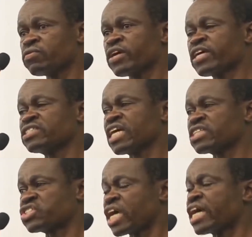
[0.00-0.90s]
There is a
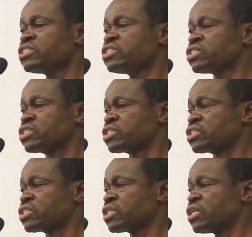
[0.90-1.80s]

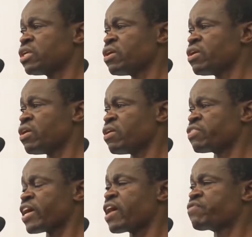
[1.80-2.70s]
sense,
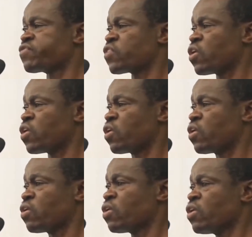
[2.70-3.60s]

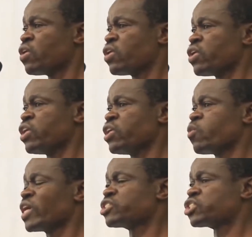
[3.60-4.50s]
therefore, in
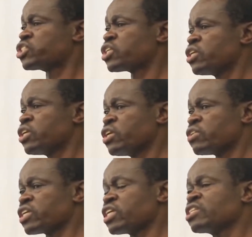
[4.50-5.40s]
which
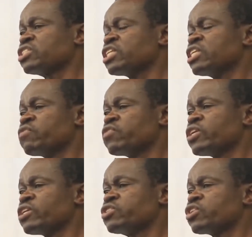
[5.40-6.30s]
these
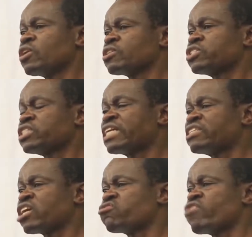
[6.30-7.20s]
individuals
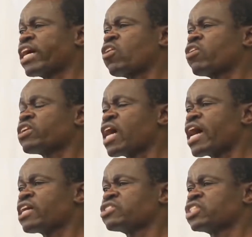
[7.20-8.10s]
started
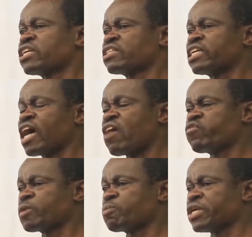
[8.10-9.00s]
recognizing that
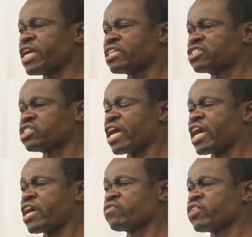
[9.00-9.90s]
having been
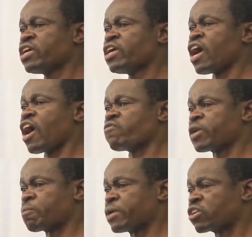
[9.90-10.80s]
enslaved,
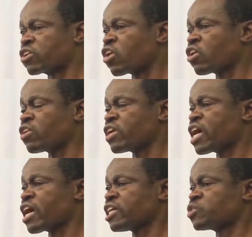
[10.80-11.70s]
having been
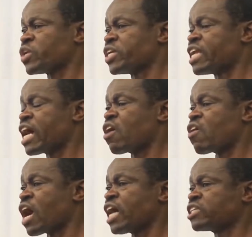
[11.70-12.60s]
colonized, we now
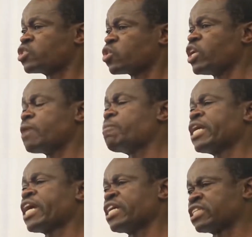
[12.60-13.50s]
had to
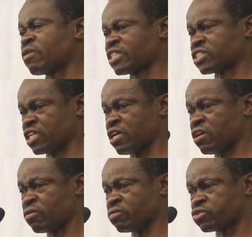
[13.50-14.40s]
liberate
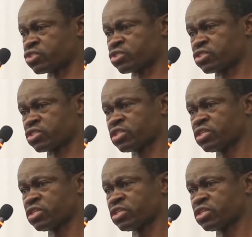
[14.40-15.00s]
ourselves.